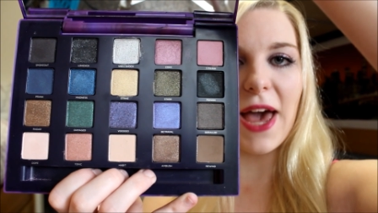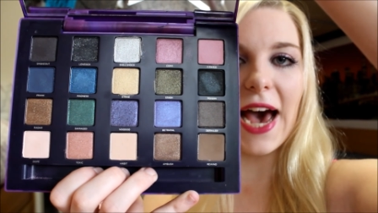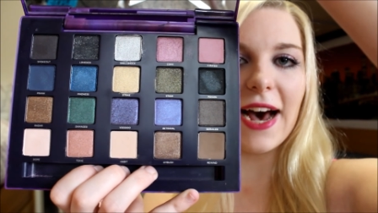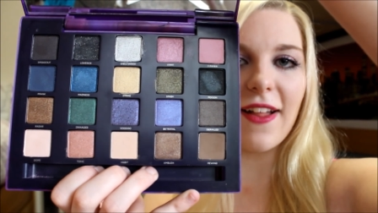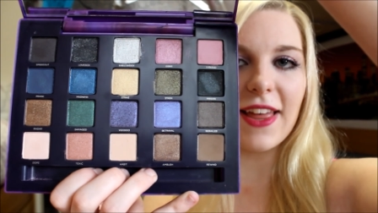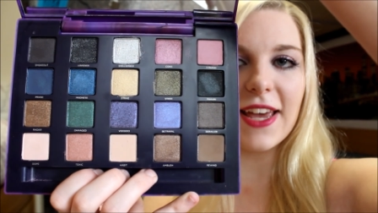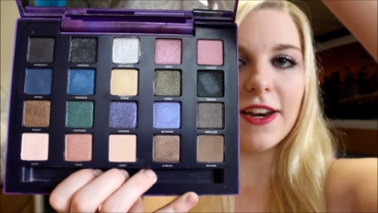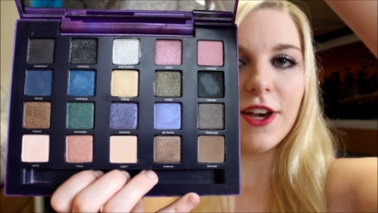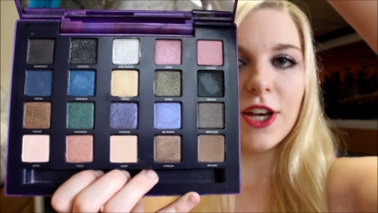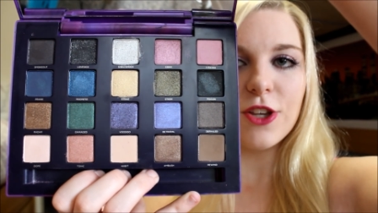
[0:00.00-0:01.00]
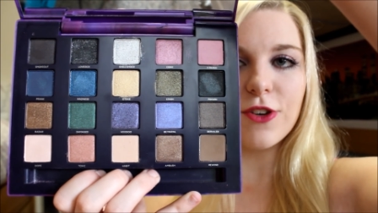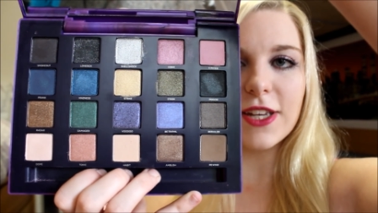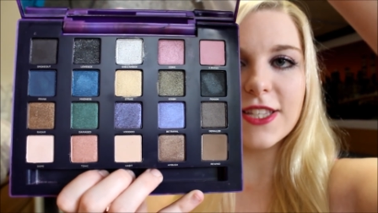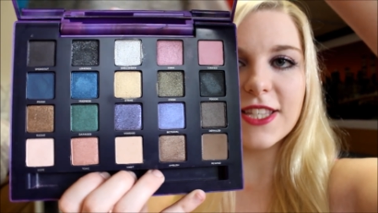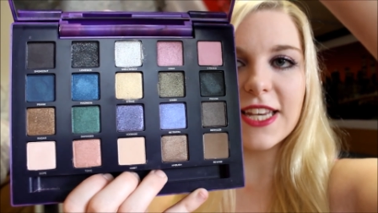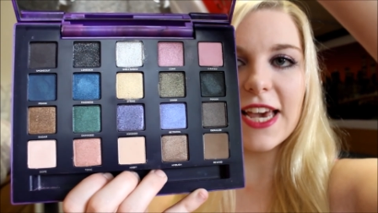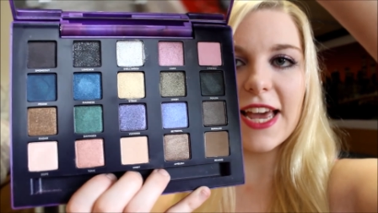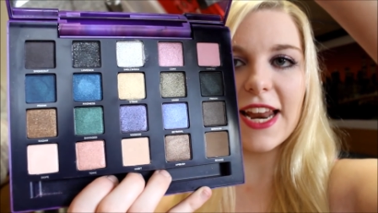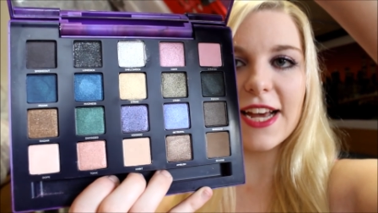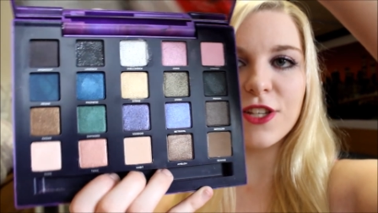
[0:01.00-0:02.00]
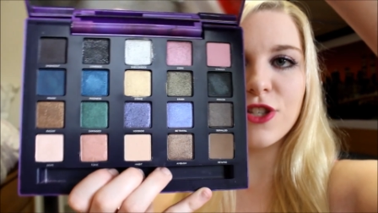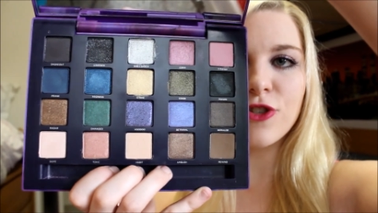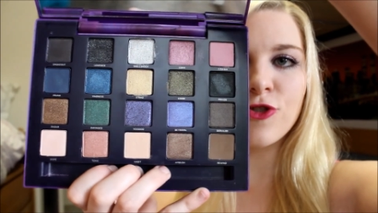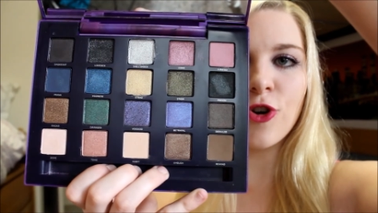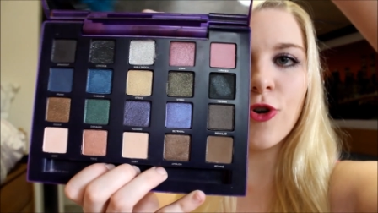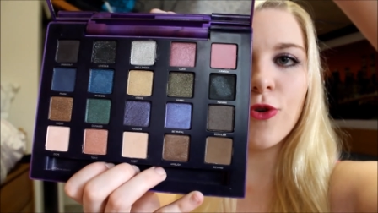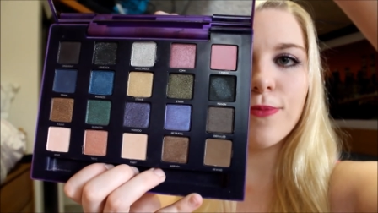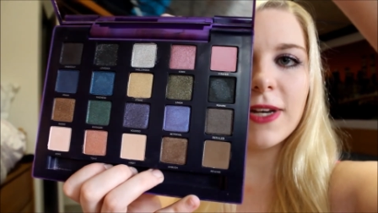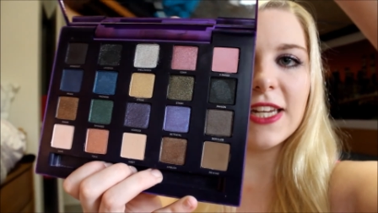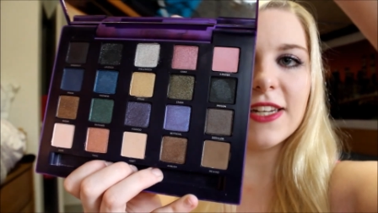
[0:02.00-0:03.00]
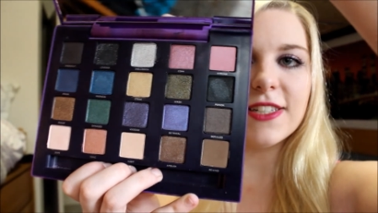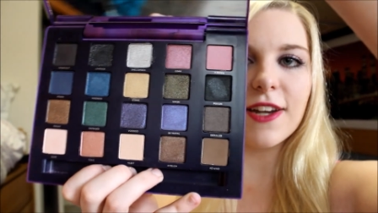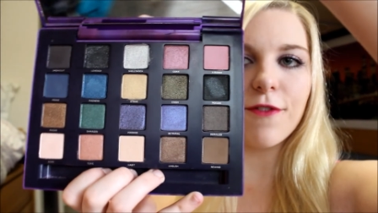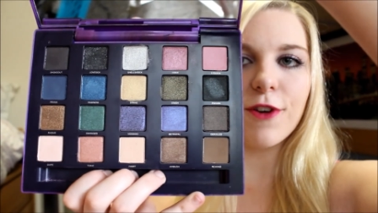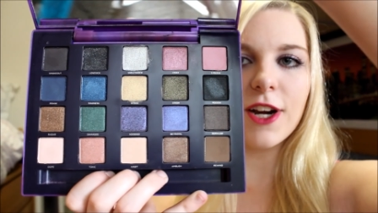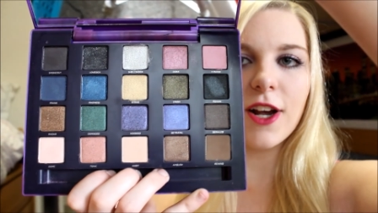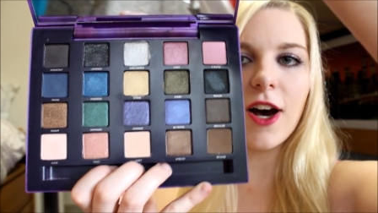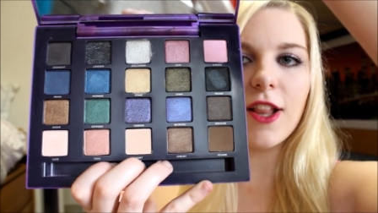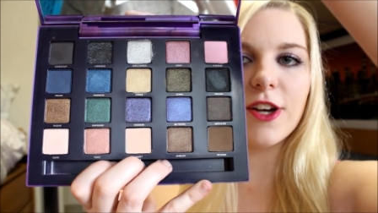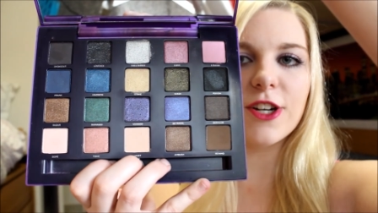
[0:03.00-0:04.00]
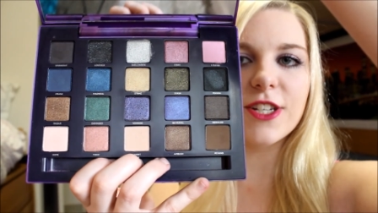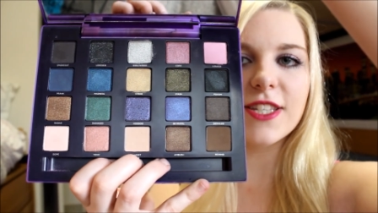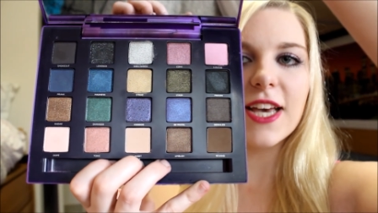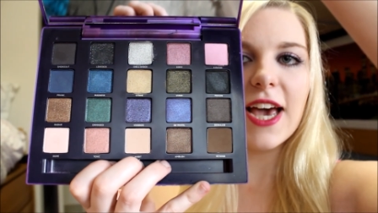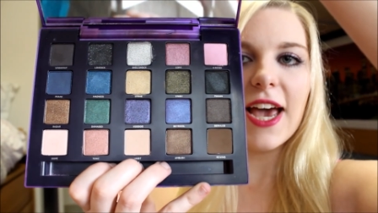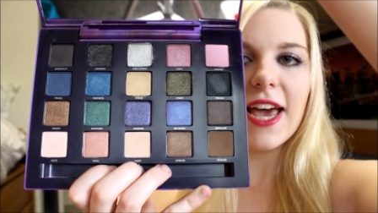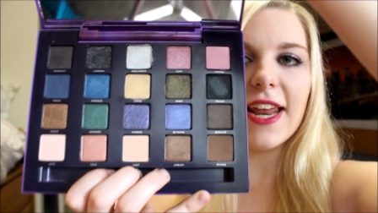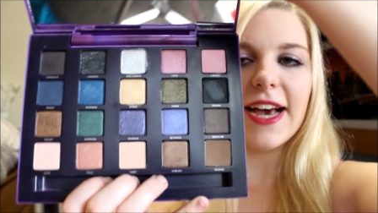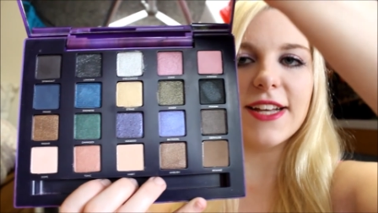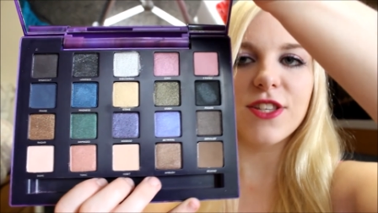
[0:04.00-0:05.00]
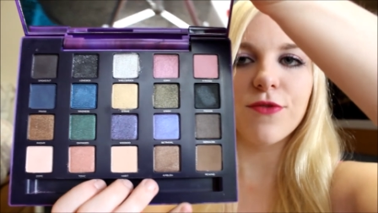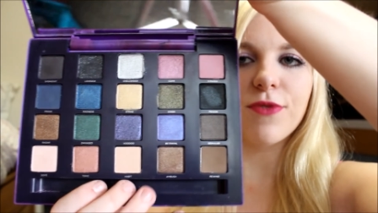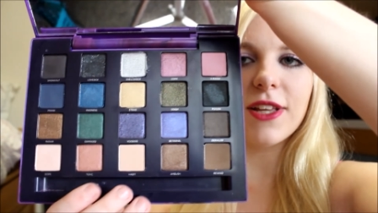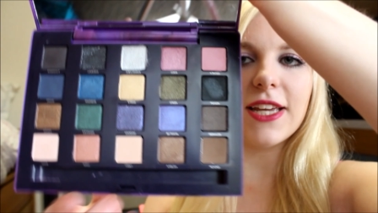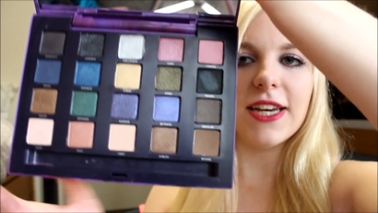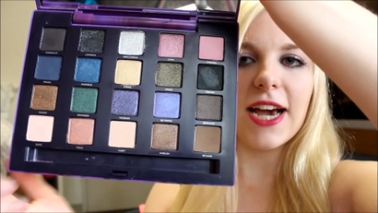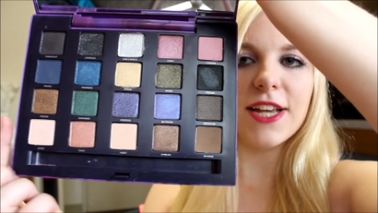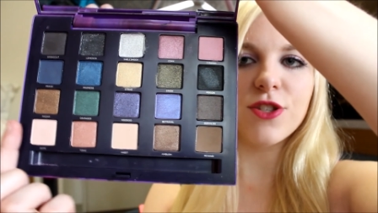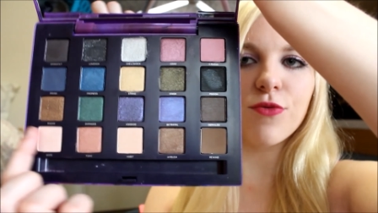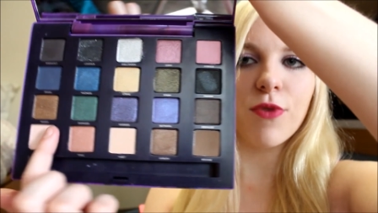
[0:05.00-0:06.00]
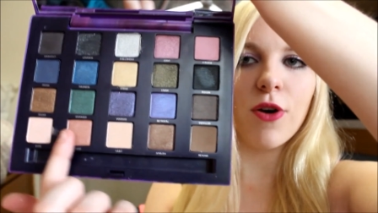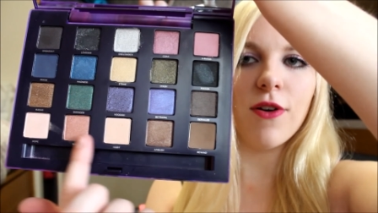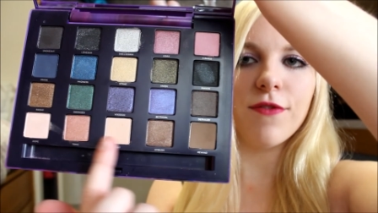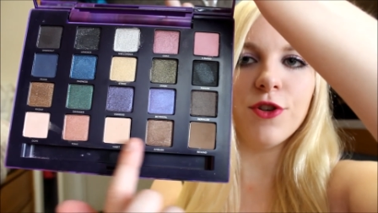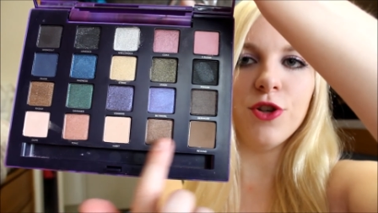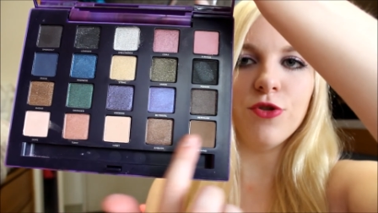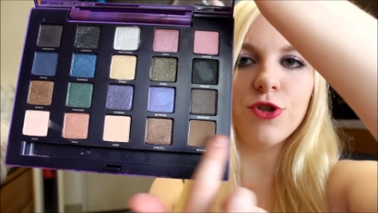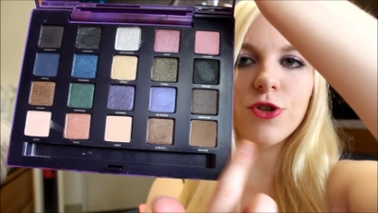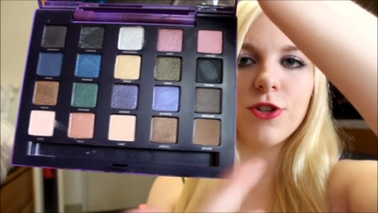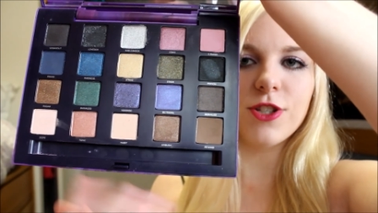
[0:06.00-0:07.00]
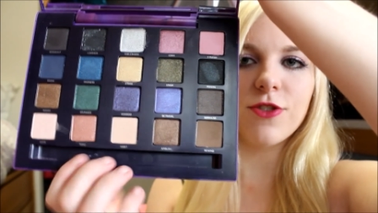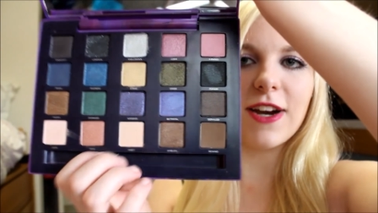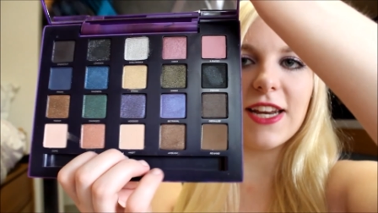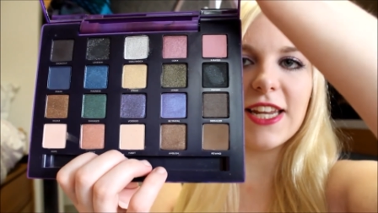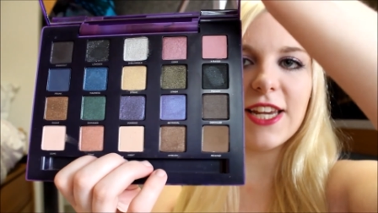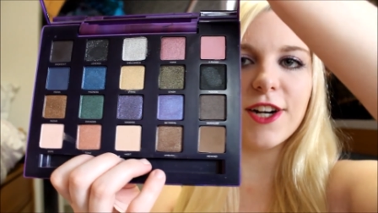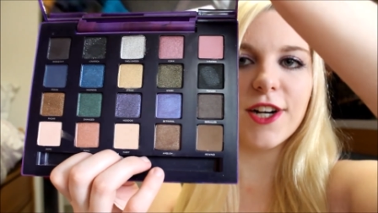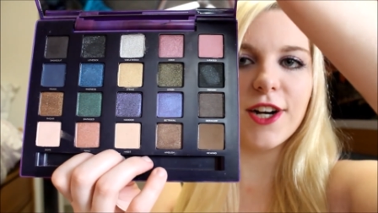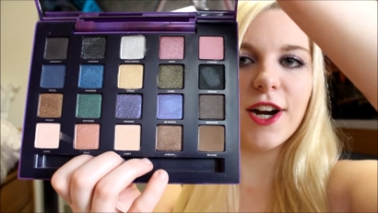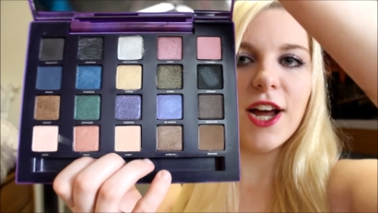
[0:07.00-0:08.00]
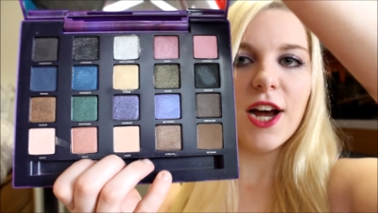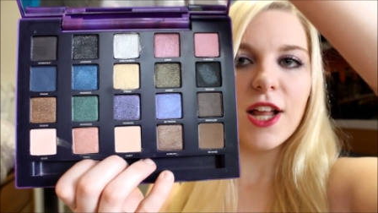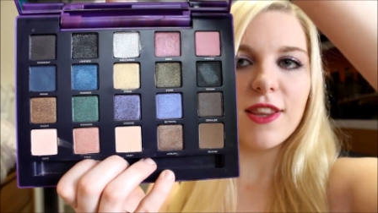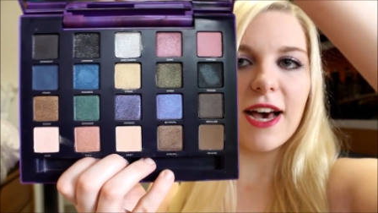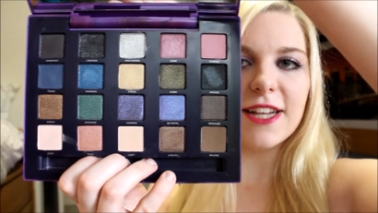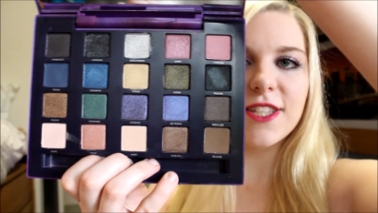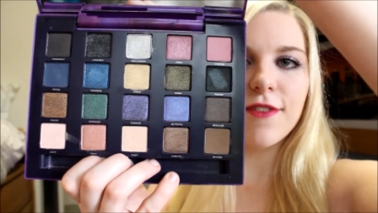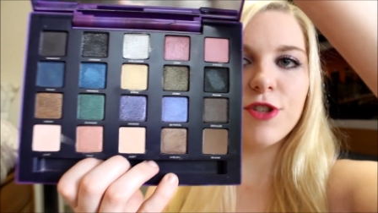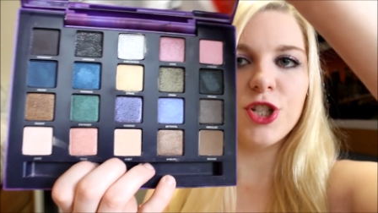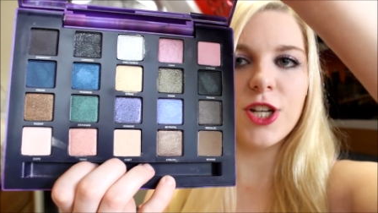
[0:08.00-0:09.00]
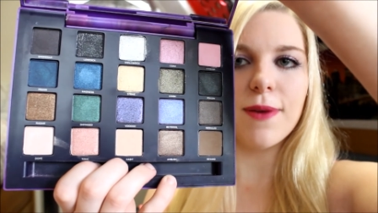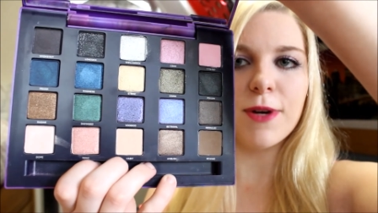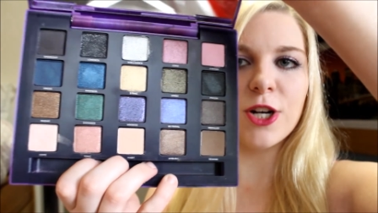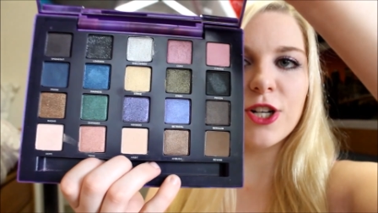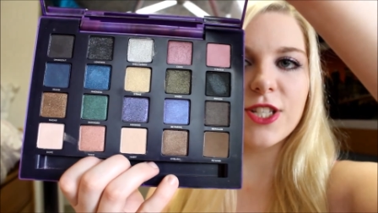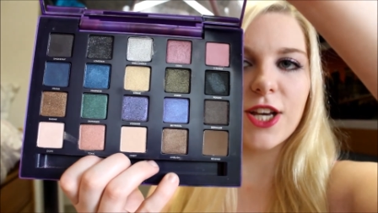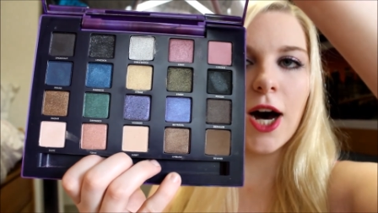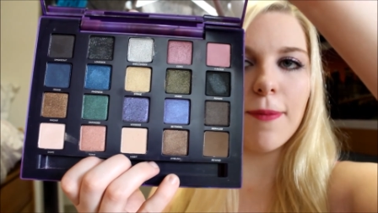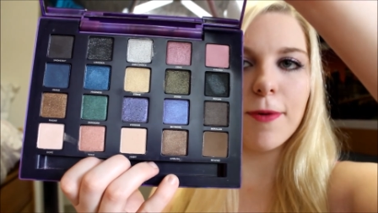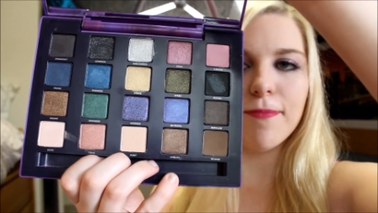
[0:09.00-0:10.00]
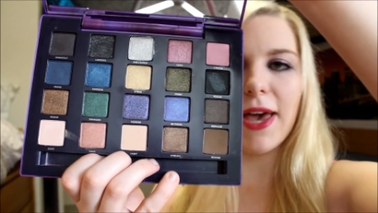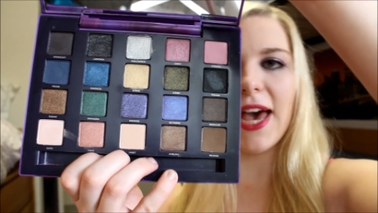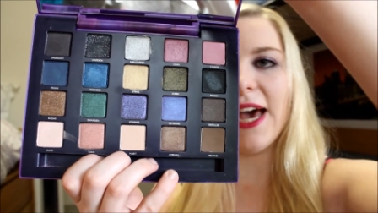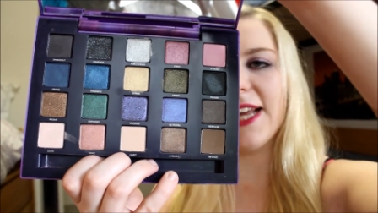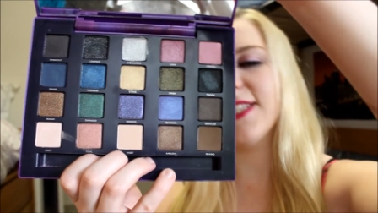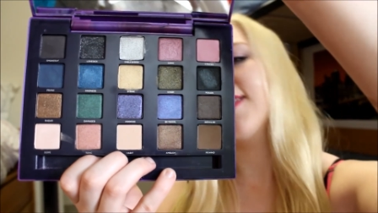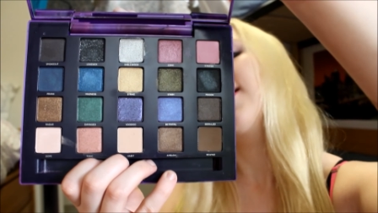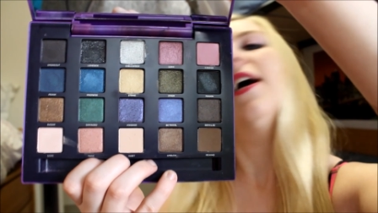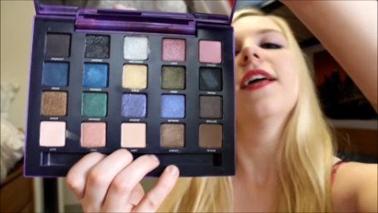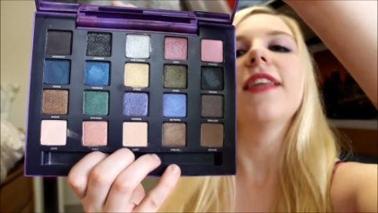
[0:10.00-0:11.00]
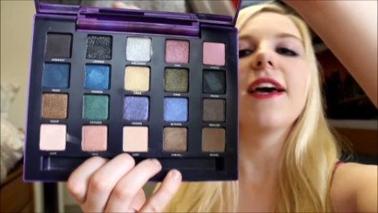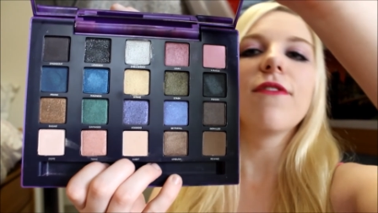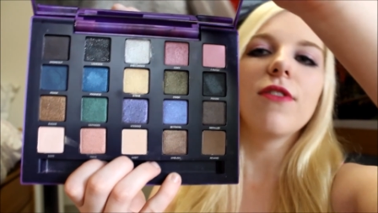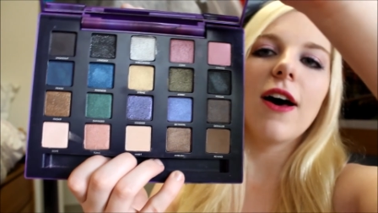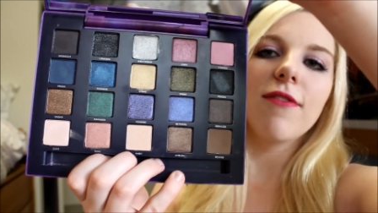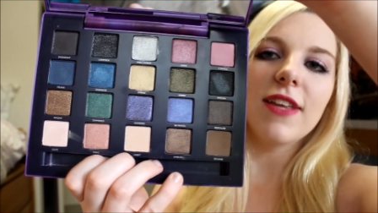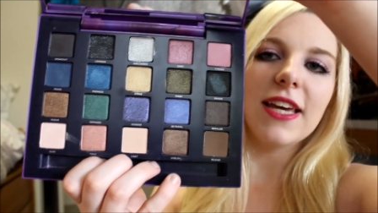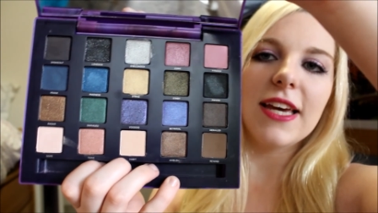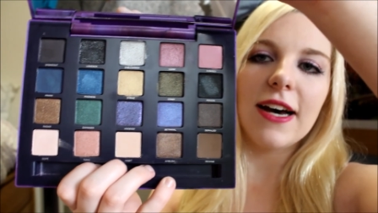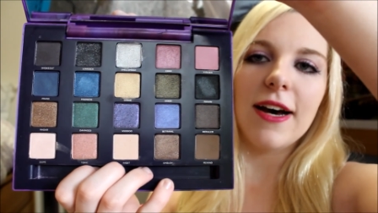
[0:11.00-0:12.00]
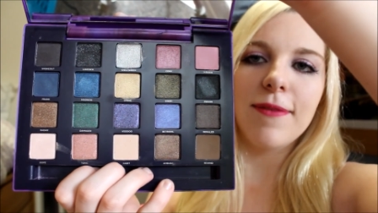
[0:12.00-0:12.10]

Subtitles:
palette. You can see it has so many different colors. It has a really nice row of neutrals right here, lots of shimmers, a couple mattes. They have lovely